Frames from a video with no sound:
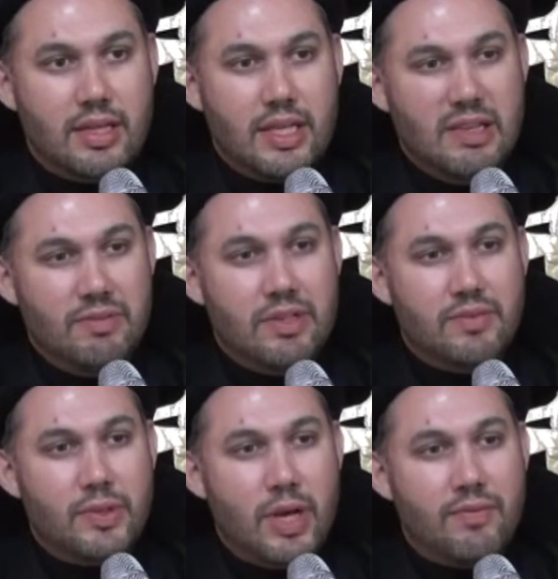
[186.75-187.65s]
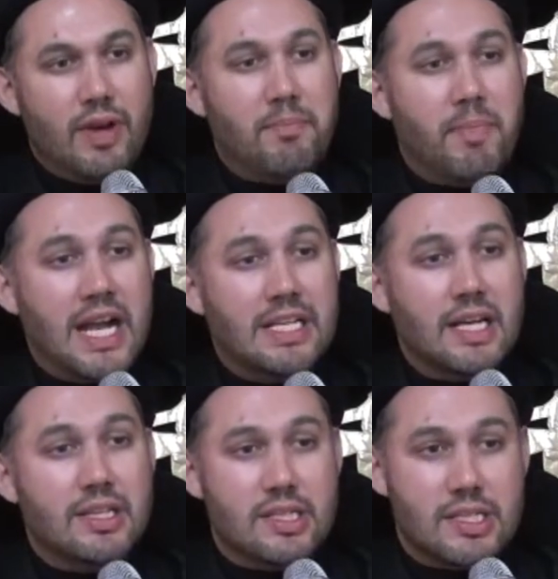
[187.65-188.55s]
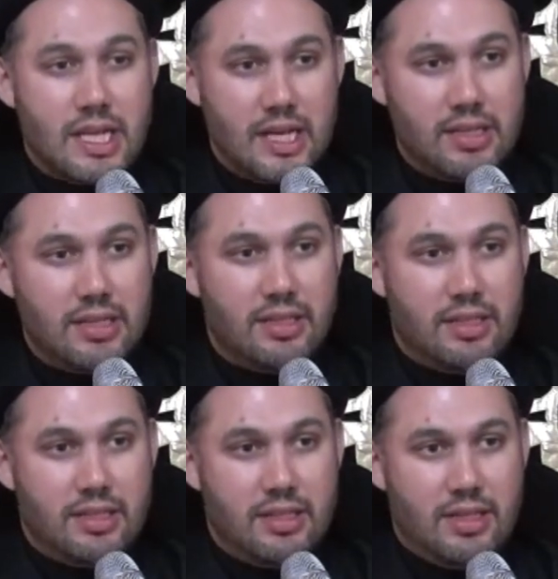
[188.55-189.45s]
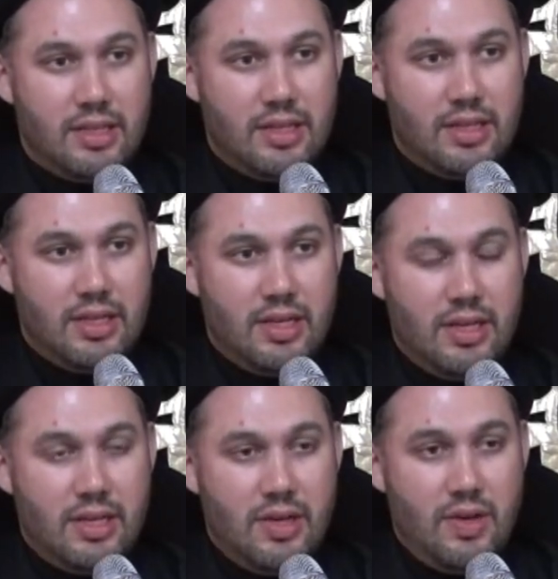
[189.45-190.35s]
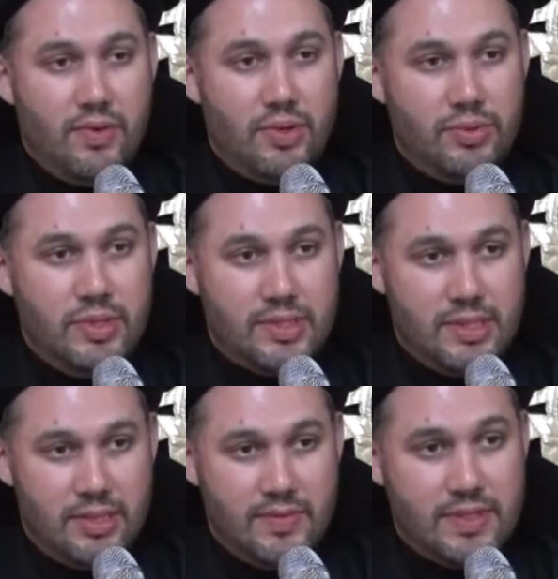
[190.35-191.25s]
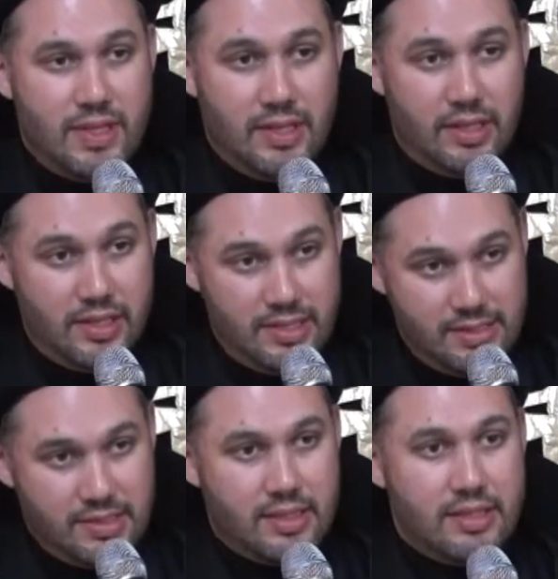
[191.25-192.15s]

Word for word: Even if you have a minor understanding of who this son of Zahara is,